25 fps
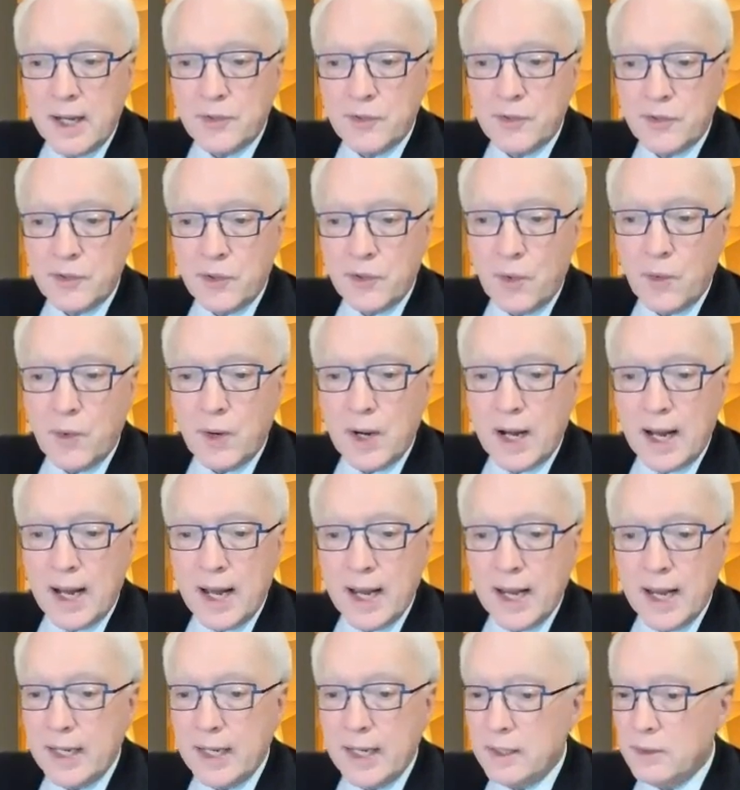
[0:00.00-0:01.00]
So
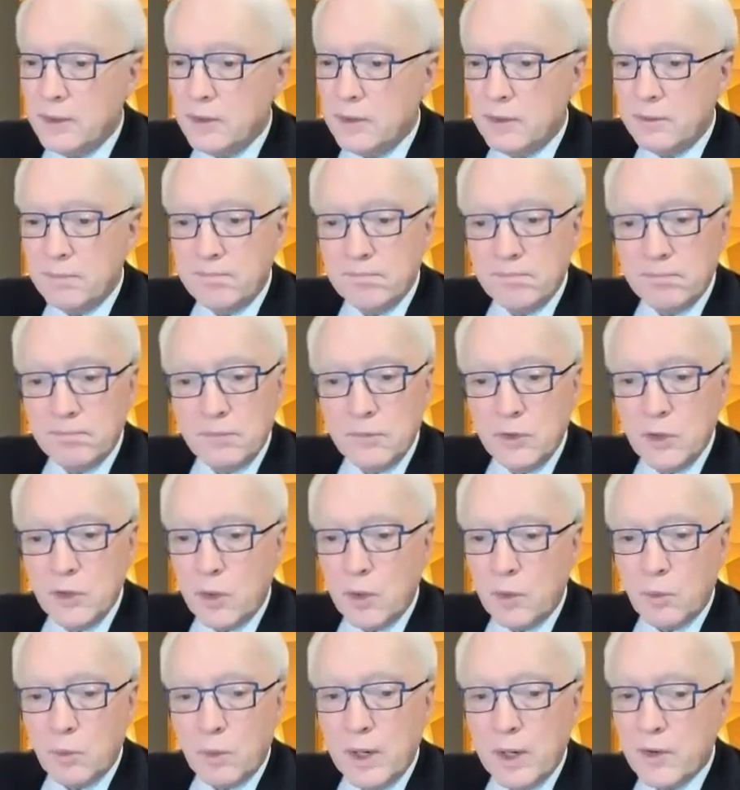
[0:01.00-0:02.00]
I
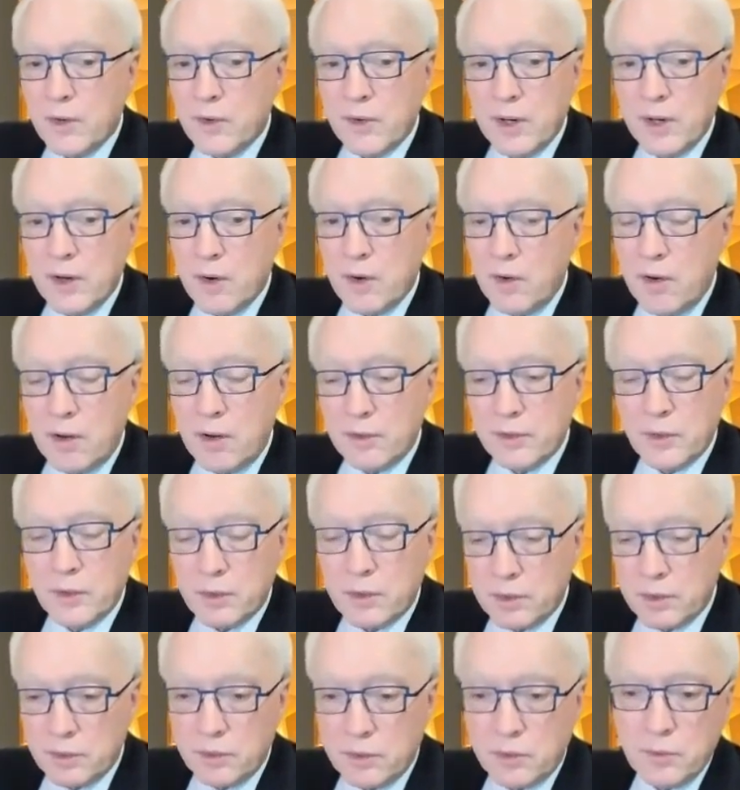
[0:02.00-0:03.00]
don't wonder at all. You
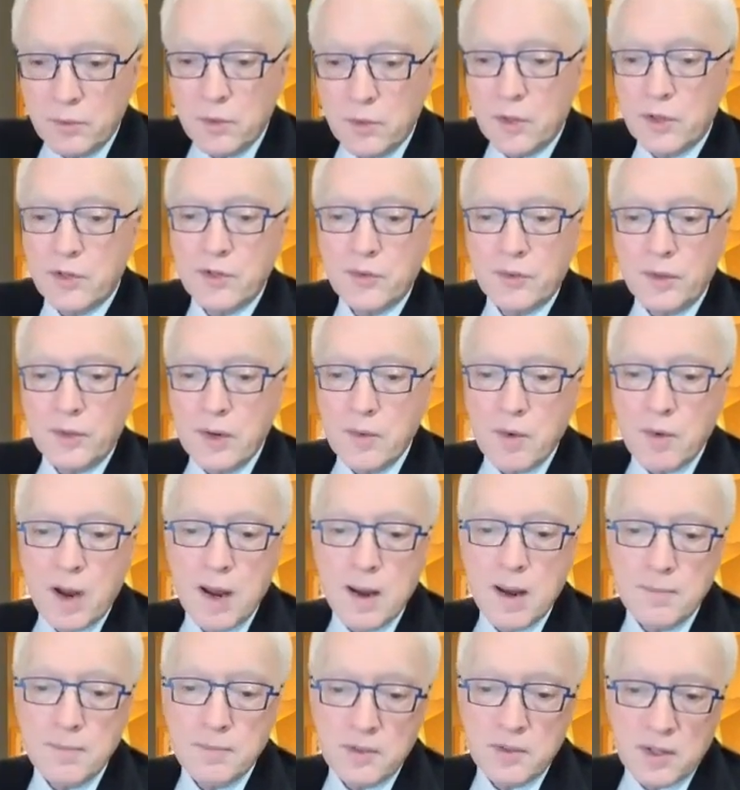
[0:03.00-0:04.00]
can do nursery
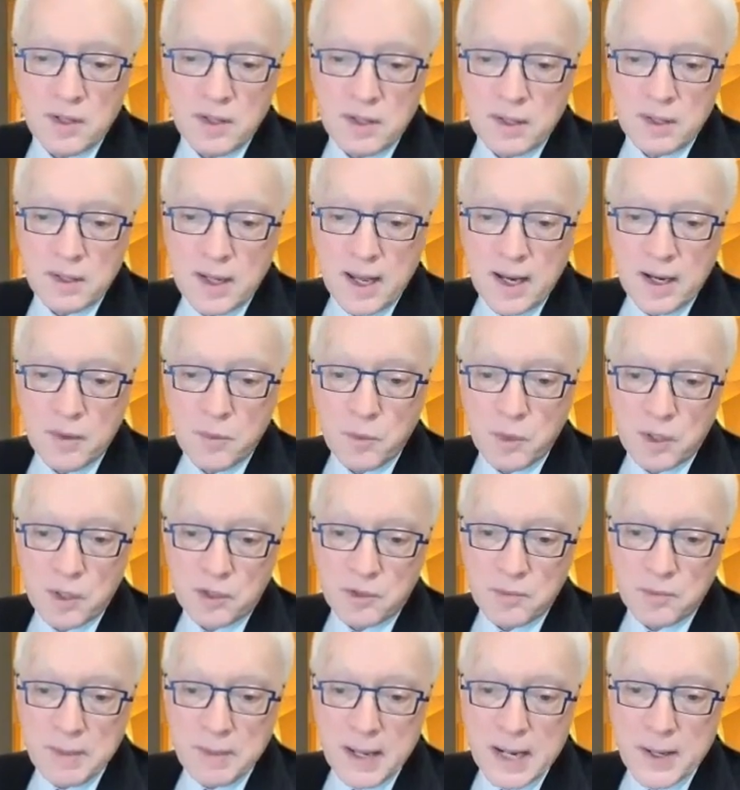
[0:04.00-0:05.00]
rhymes and it
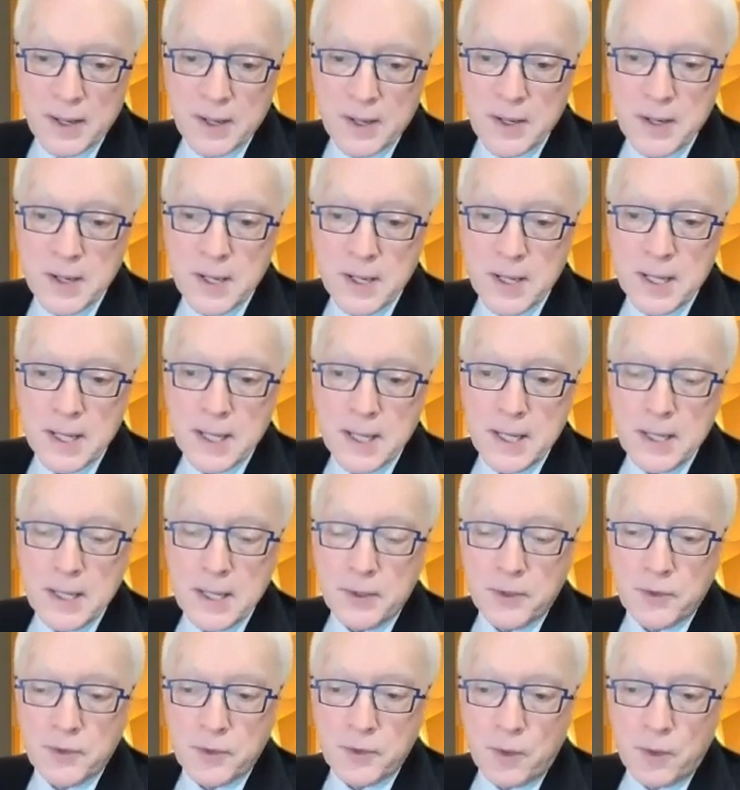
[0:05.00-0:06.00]
works better.
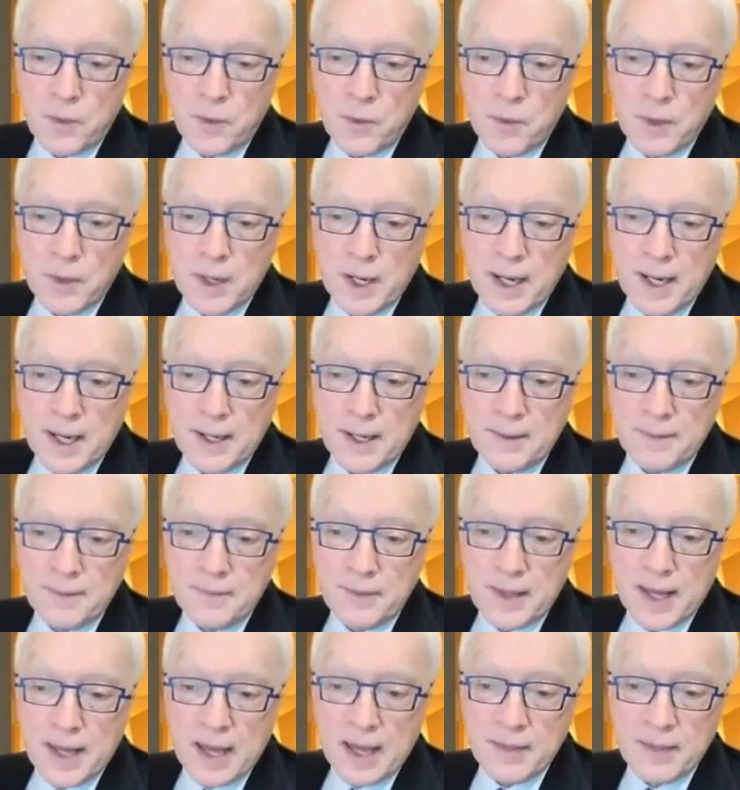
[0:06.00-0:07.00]
So
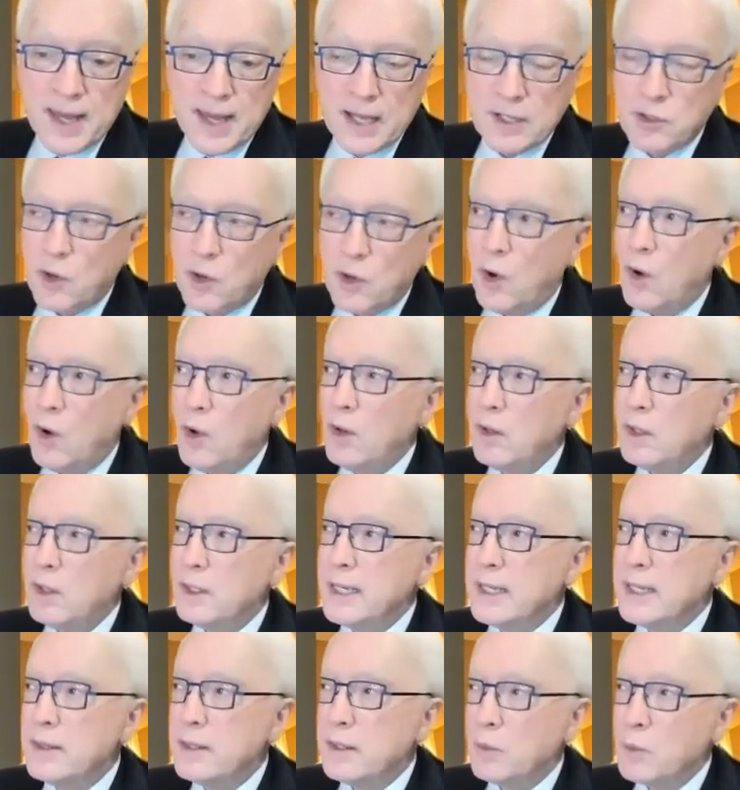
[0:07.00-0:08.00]
that's all
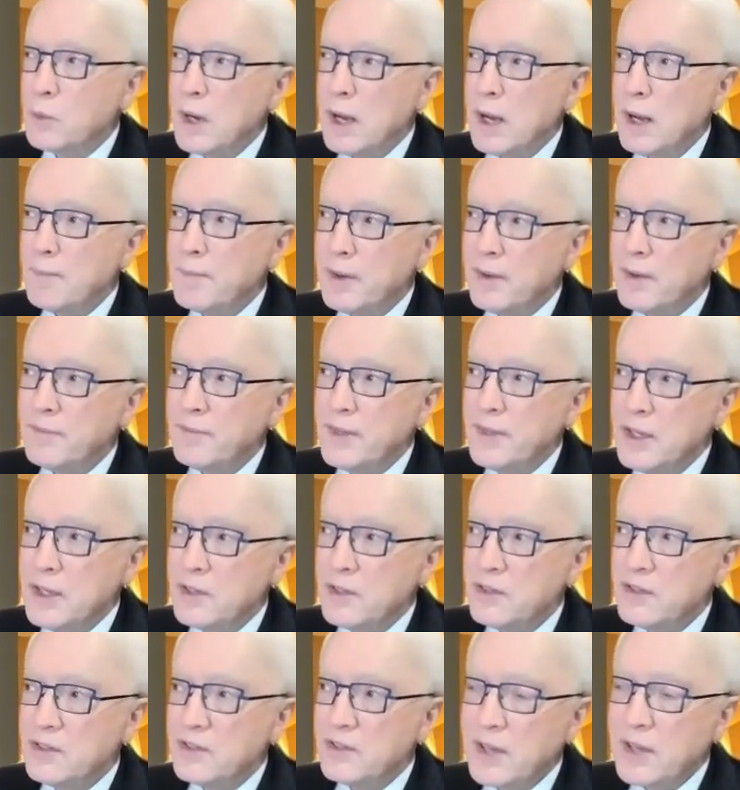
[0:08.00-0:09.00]
in the realm of
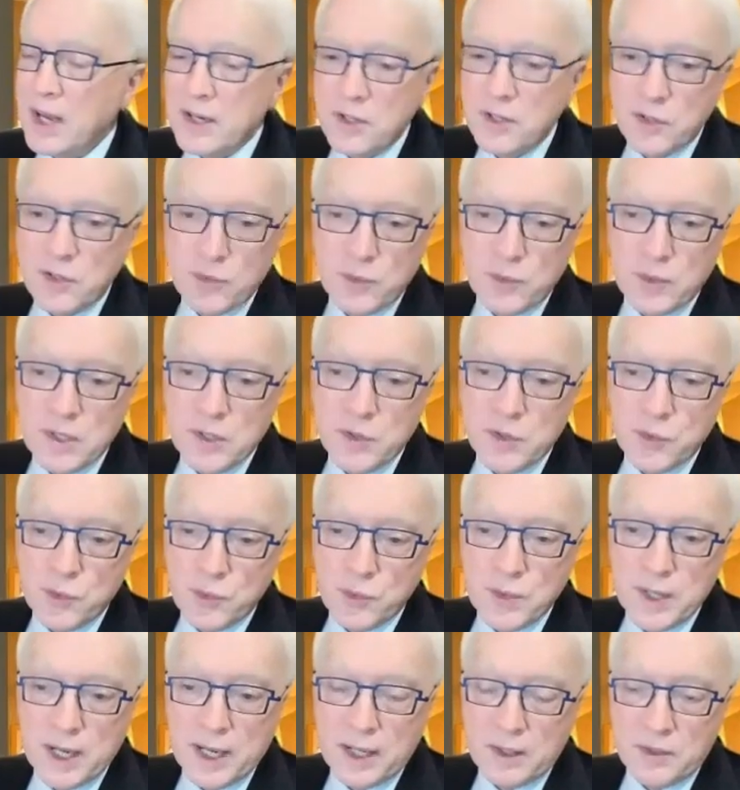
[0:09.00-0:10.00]
these sensory
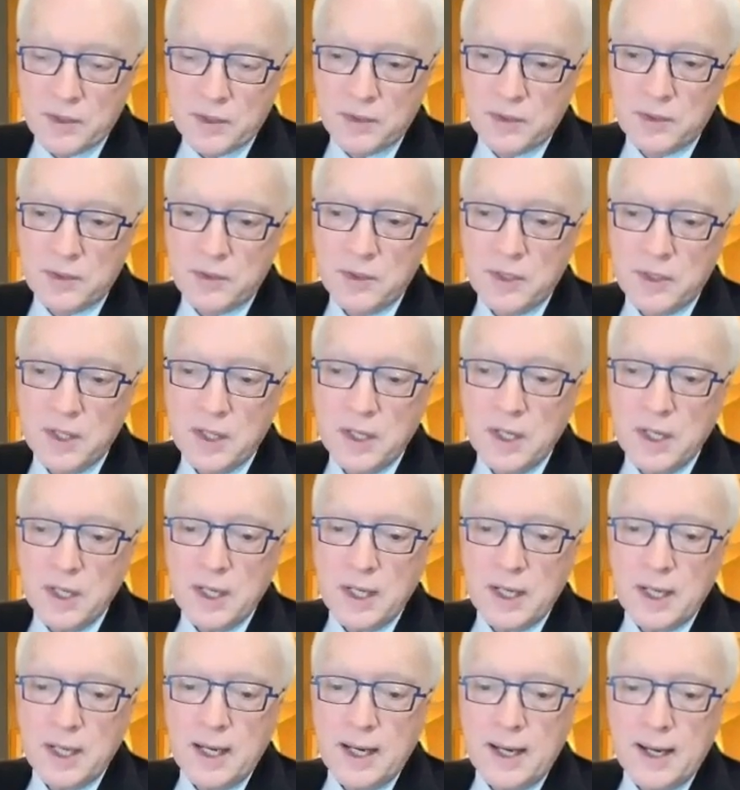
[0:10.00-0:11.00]
tricks.
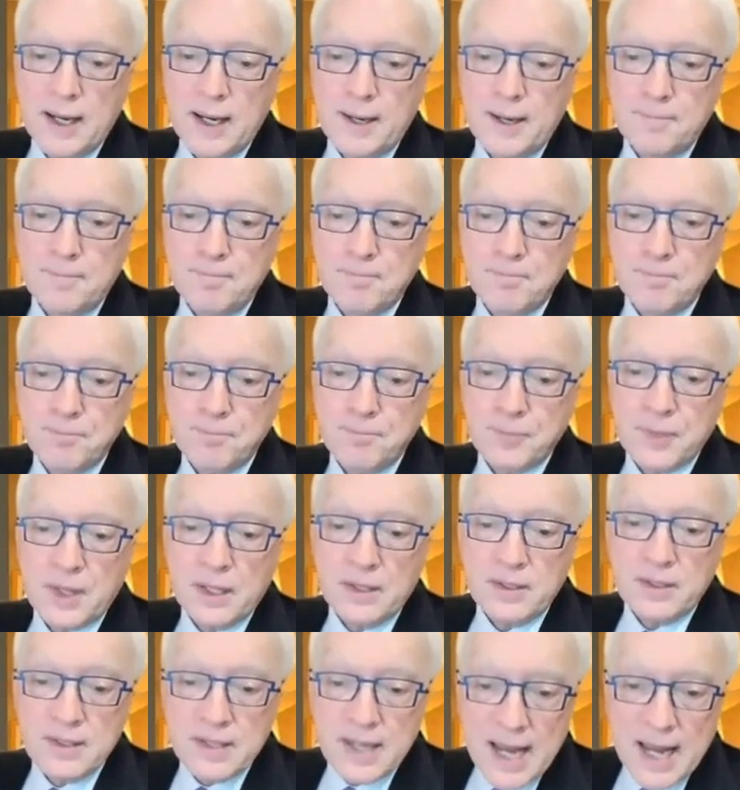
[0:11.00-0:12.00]
Um,
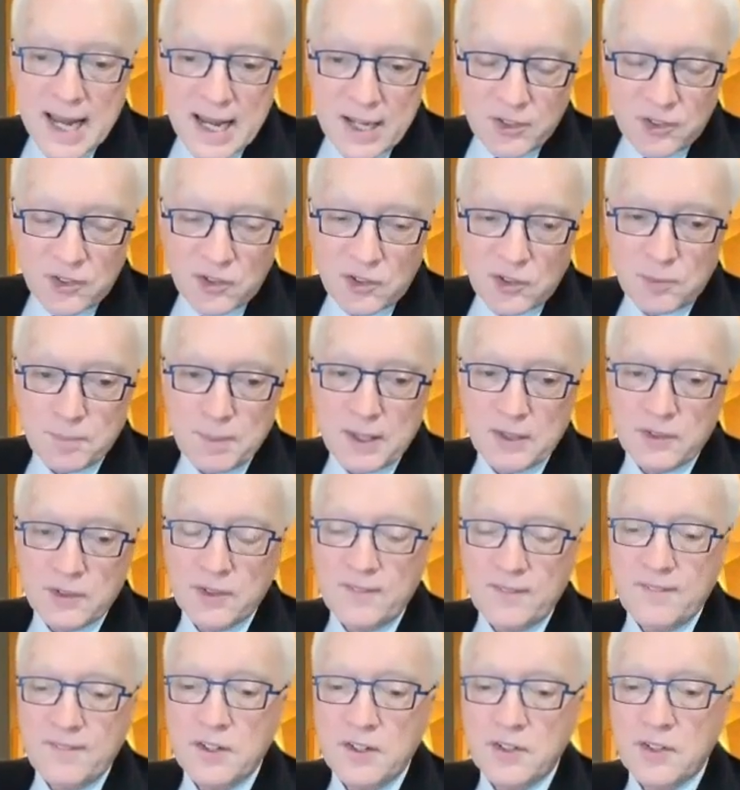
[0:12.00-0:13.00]
Task
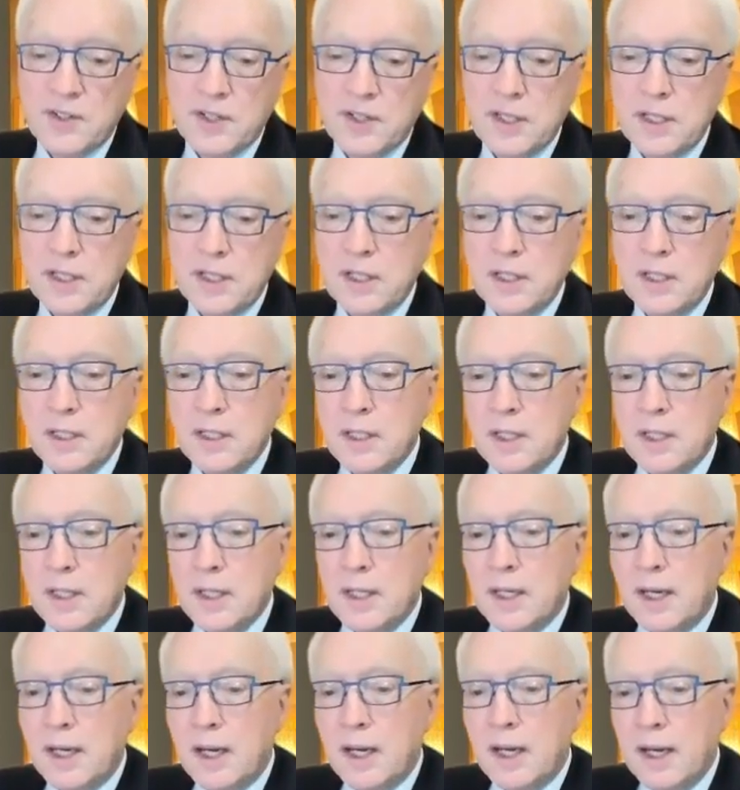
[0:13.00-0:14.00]
specificity,
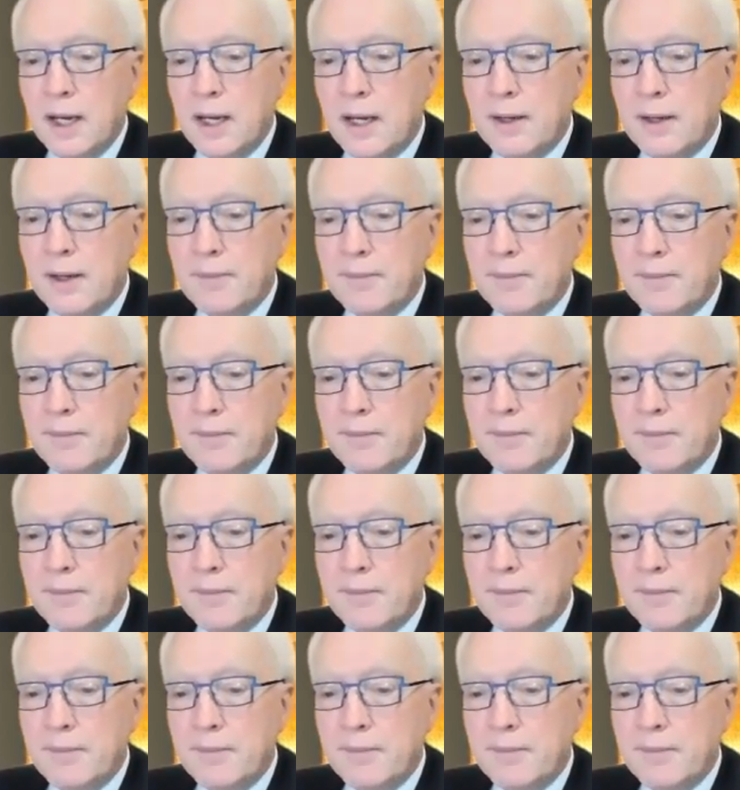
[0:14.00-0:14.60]
uh,